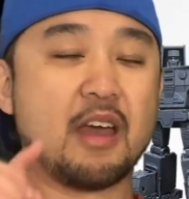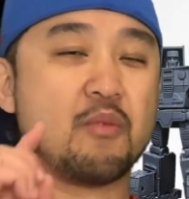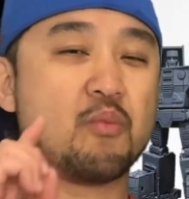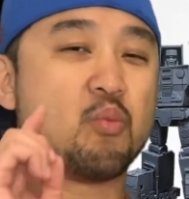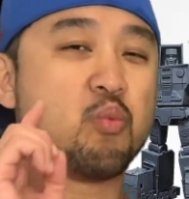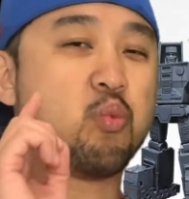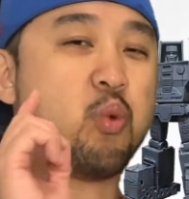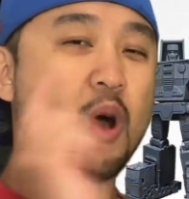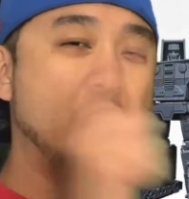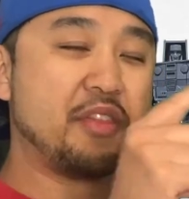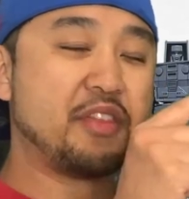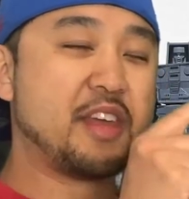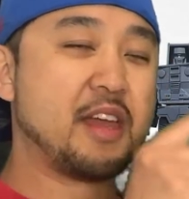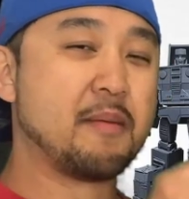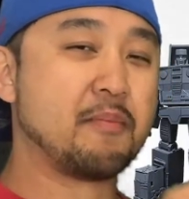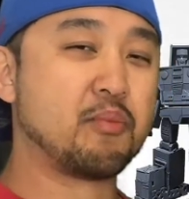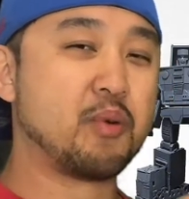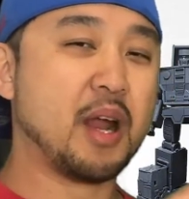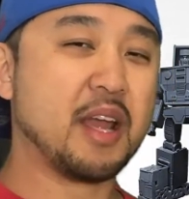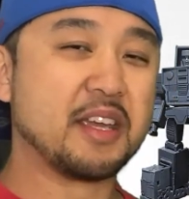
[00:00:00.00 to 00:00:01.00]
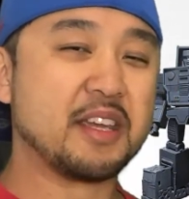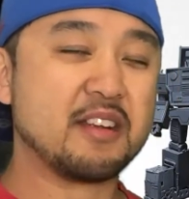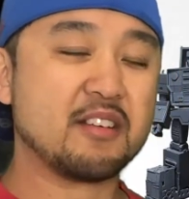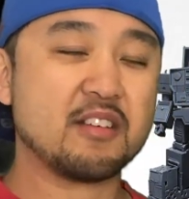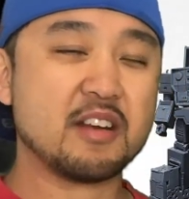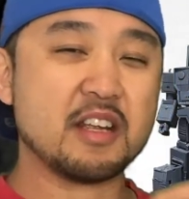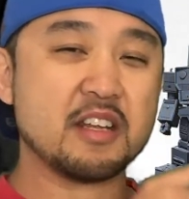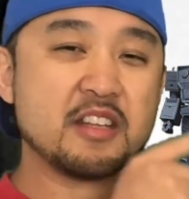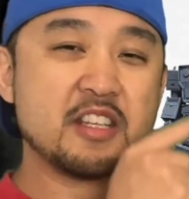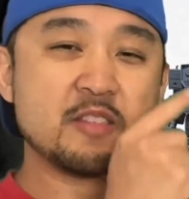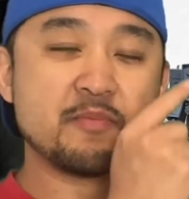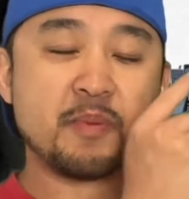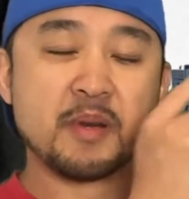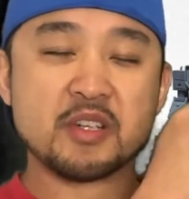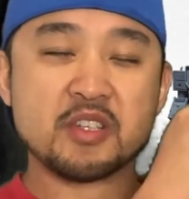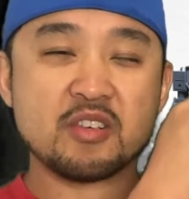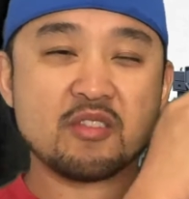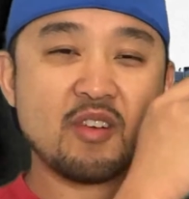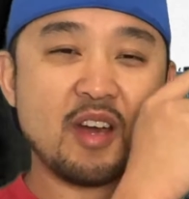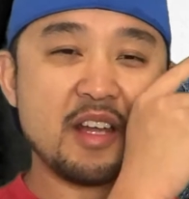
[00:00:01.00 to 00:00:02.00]
and what they're bragging in this
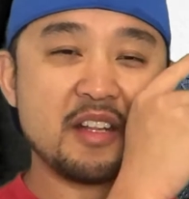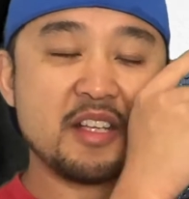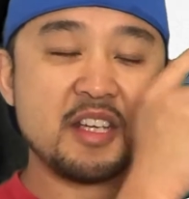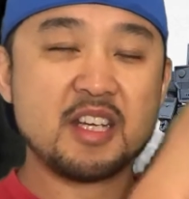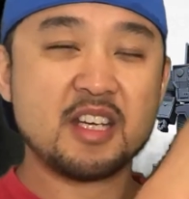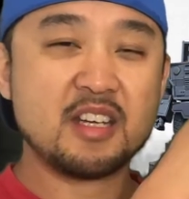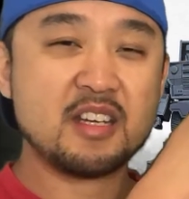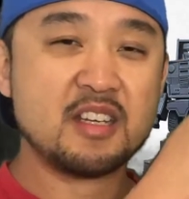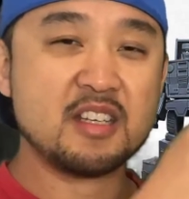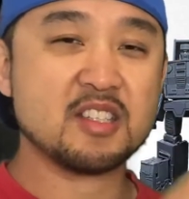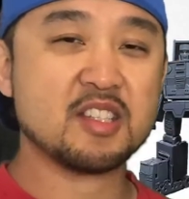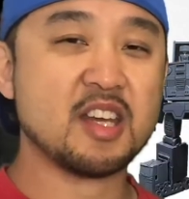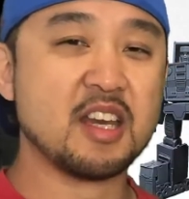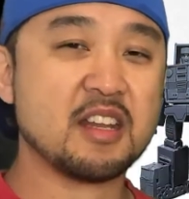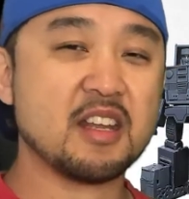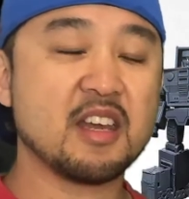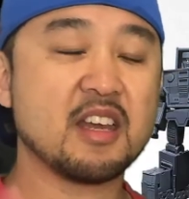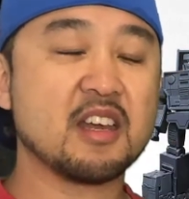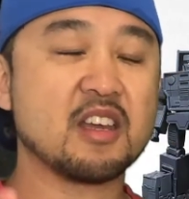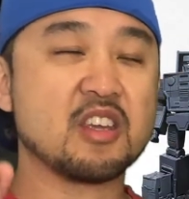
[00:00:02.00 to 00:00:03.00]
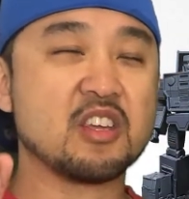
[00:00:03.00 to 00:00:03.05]
picture right here is that